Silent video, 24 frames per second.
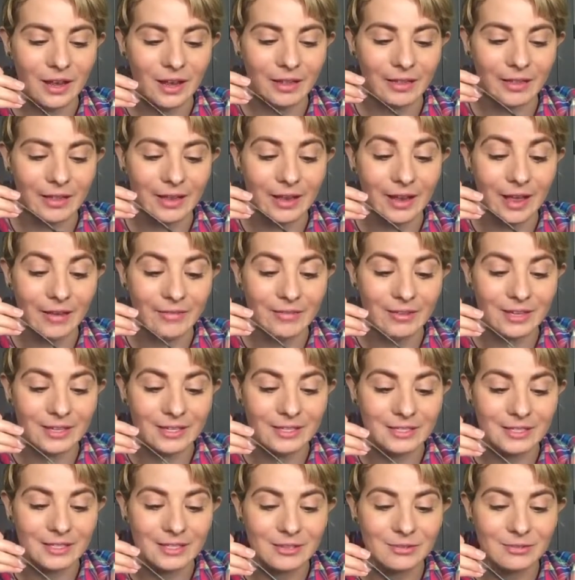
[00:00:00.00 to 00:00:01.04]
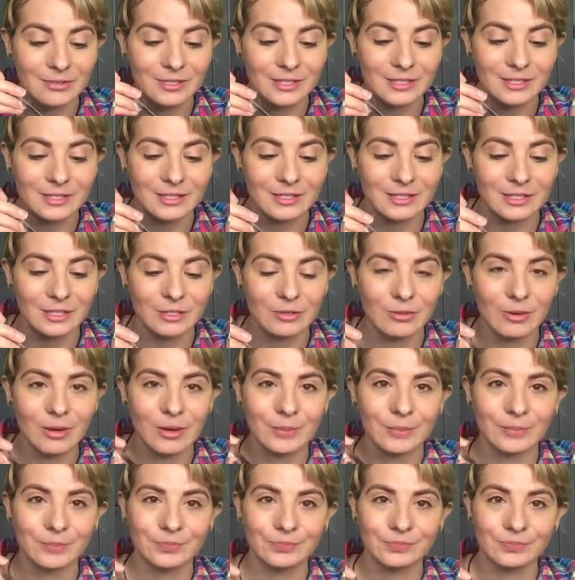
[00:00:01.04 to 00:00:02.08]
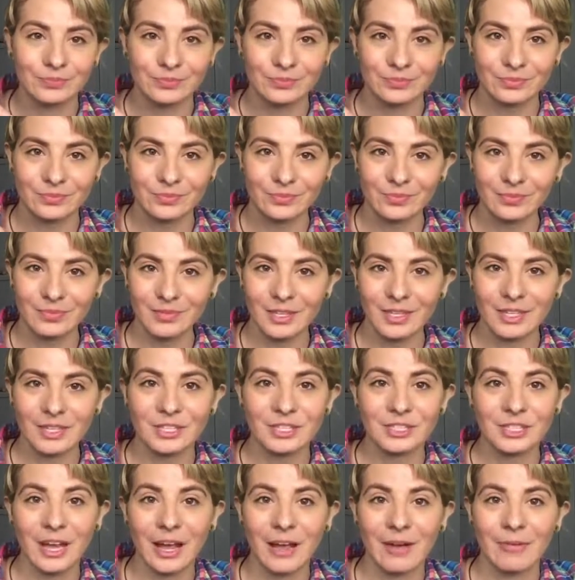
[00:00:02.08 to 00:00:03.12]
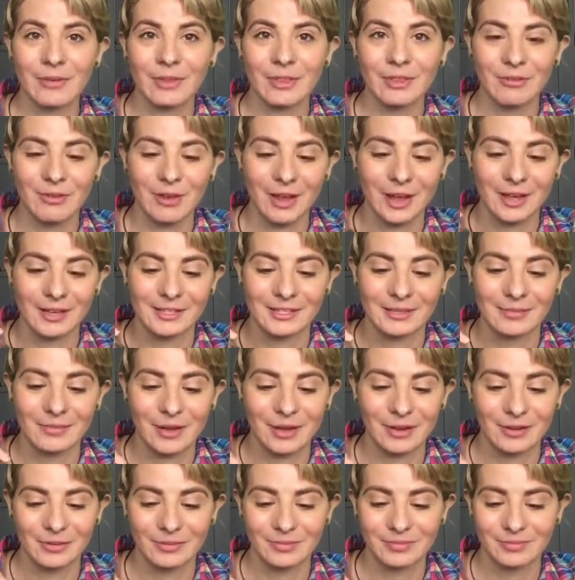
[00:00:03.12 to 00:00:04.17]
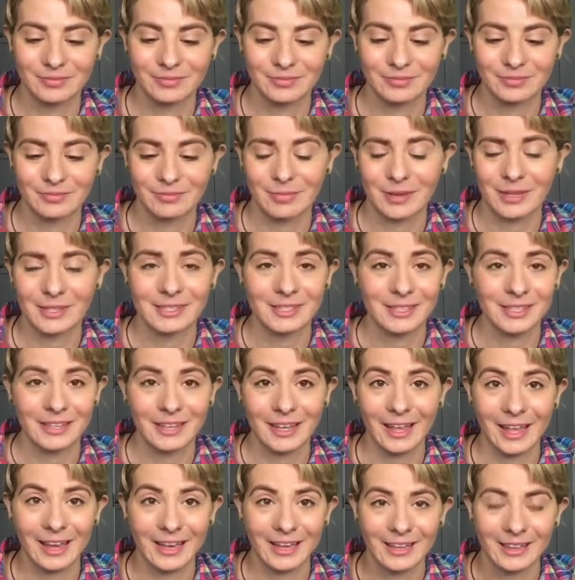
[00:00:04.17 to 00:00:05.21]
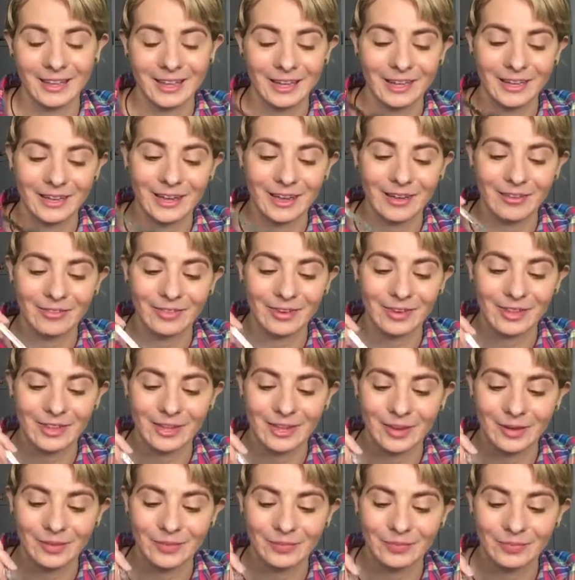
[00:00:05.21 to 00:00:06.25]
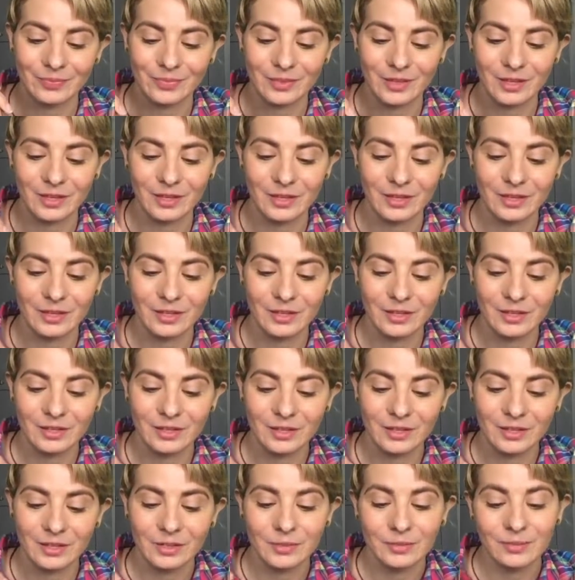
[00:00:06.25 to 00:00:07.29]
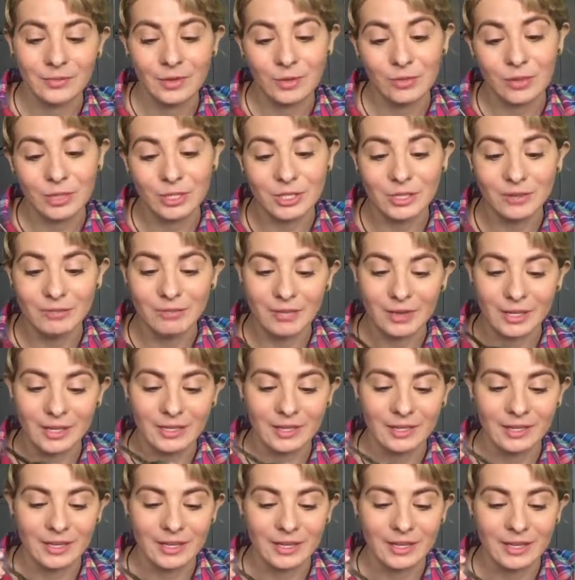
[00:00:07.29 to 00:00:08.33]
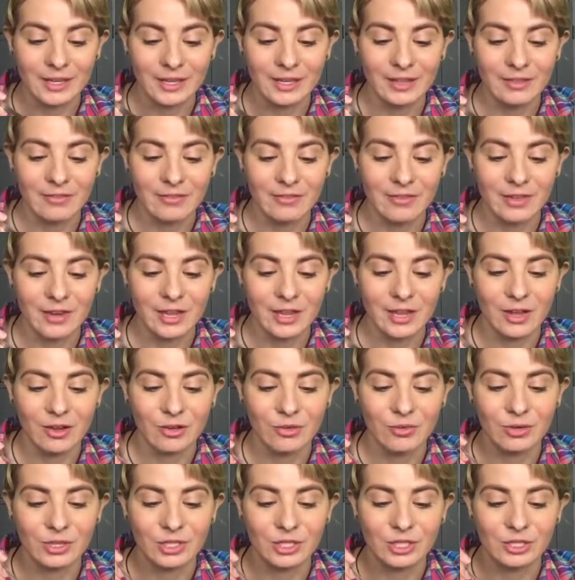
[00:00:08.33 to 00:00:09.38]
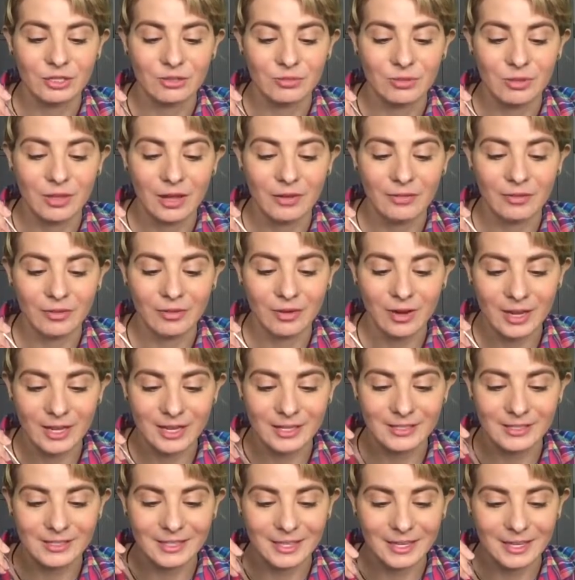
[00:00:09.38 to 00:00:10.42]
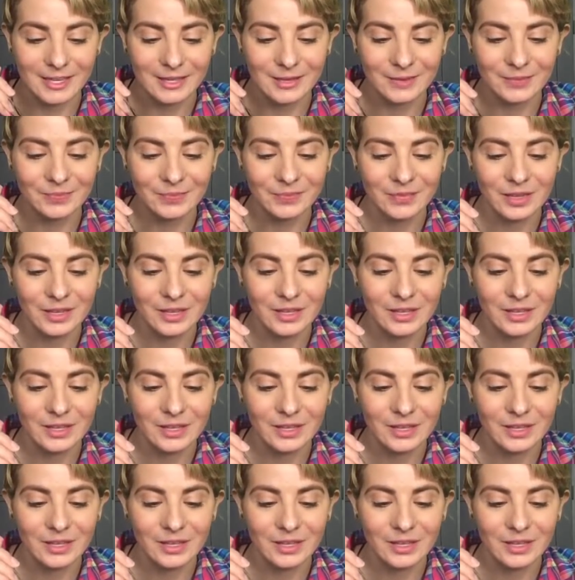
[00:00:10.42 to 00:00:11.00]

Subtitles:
I like having excuses to chat with you guys about basically anything and everything. Which, admittedly, in the video, which you will have already seen,